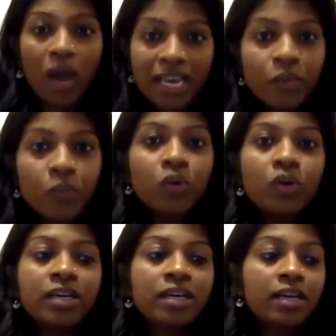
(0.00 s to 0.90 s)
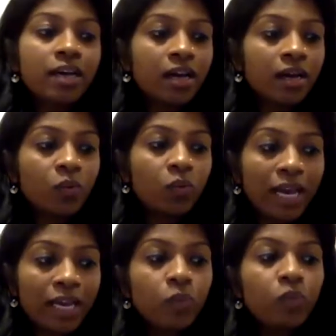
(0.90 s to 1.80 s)
Why would
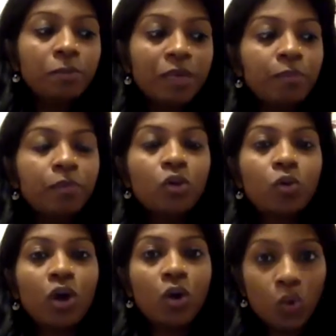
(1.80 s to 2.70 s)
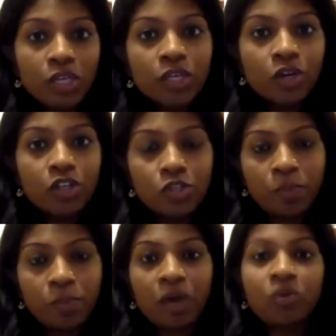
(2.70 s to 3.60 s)
people who are holding
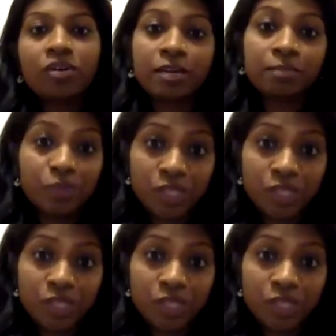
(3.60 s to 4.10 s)
on to power